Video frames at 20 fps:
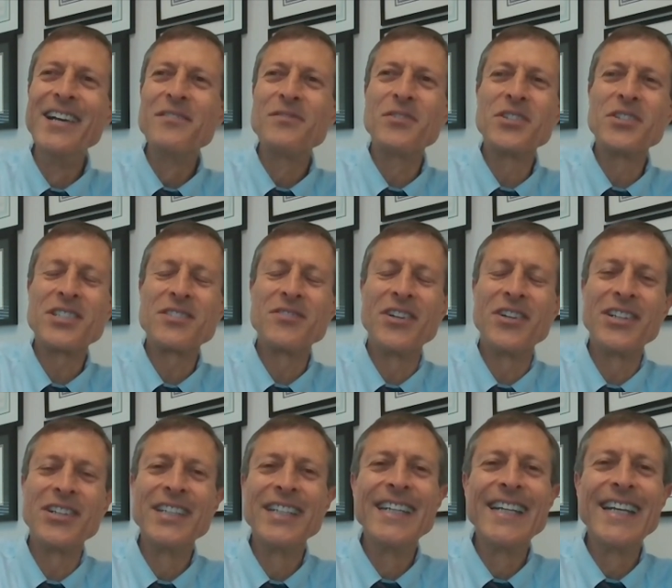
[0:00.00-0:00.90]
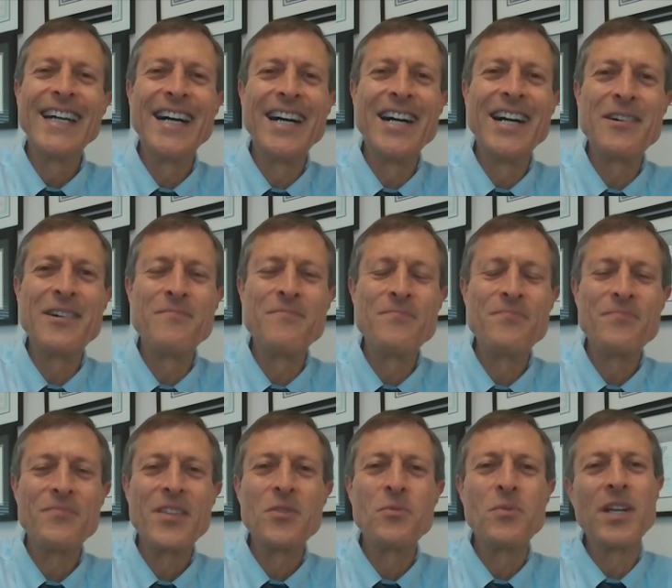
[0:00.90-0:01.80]
First of all,
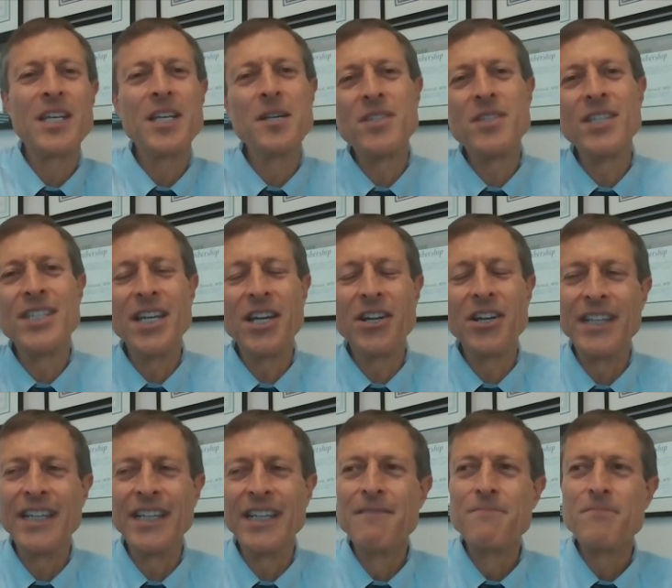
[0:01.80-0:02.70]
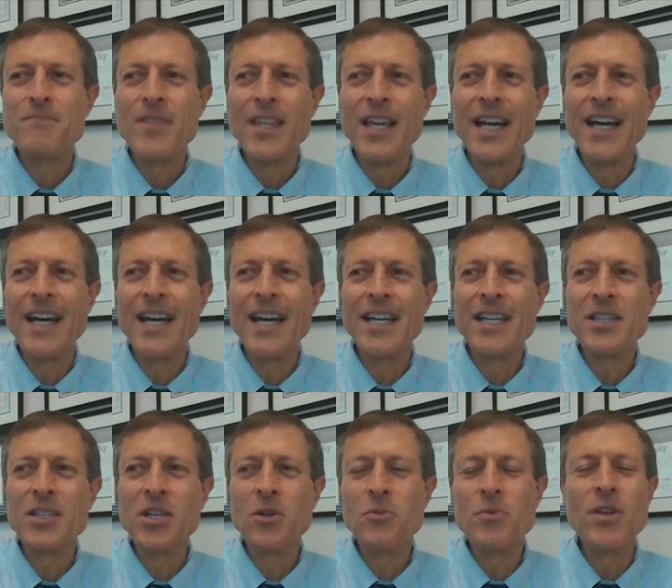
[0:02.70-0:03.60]
when it comes to dairy,
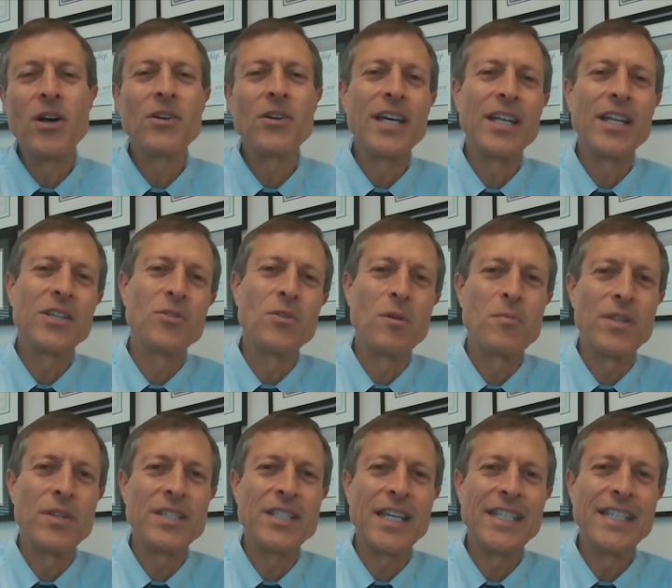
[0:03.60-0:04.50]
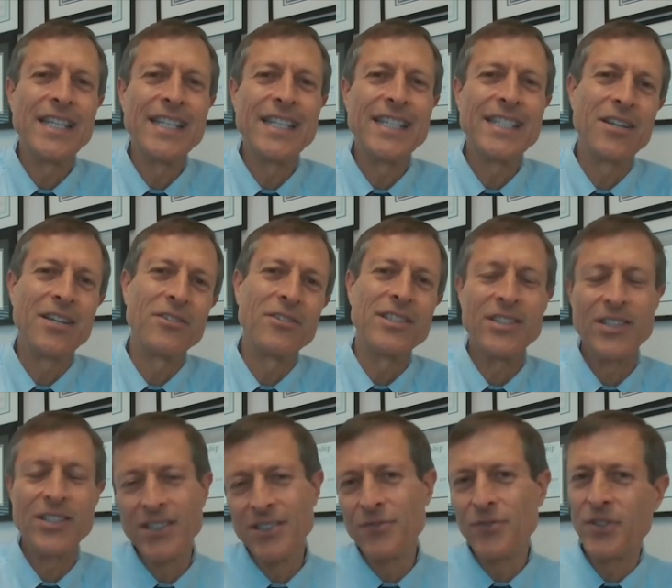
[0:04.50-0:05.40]
we all kind of grew up with this idea that dairy is
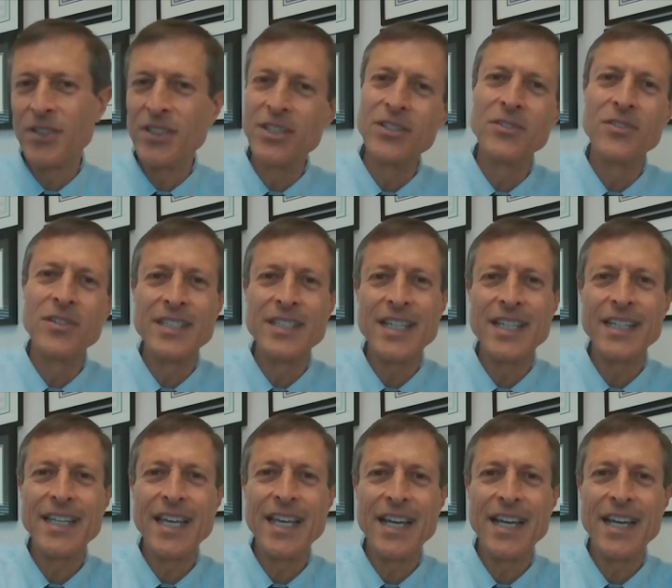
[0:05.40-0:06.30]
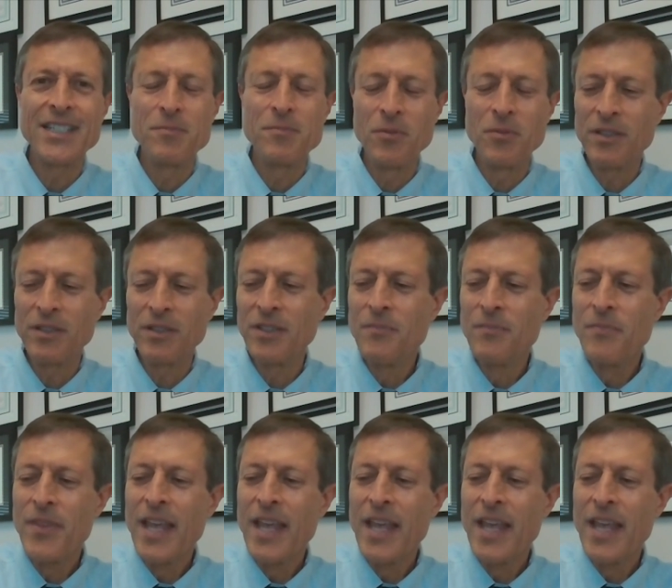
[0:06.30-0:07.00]
good for you and it's got calcium and whatever.